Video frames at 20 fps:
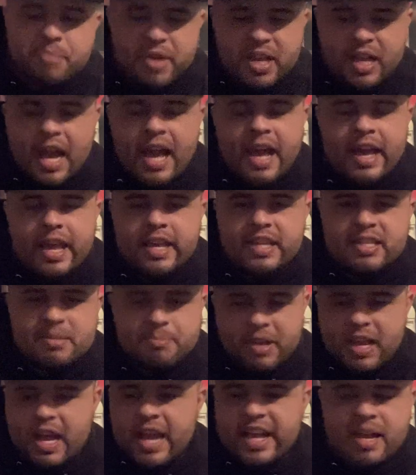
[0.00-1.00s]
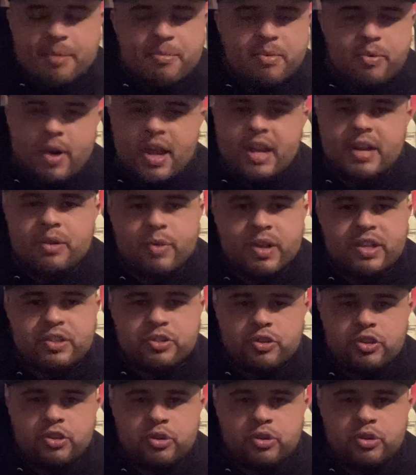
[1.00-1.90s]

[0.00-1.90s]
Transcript: big guy. He's a big guy coming right to you.